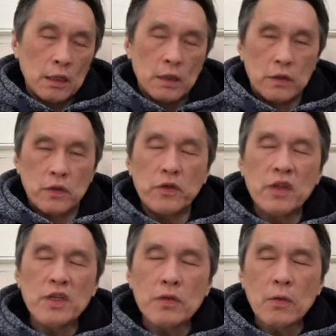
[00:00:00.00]
The
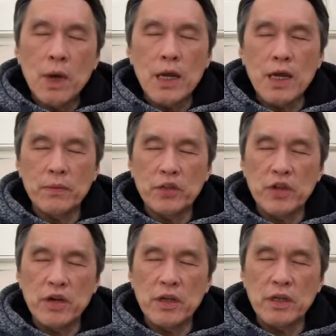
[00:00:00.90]
reason why I'm
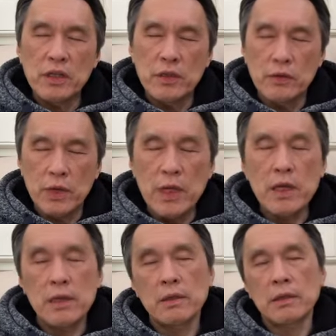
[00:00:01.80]
sharing this
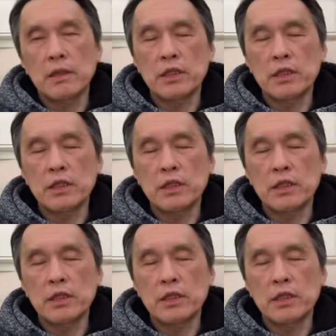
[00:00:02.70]
today is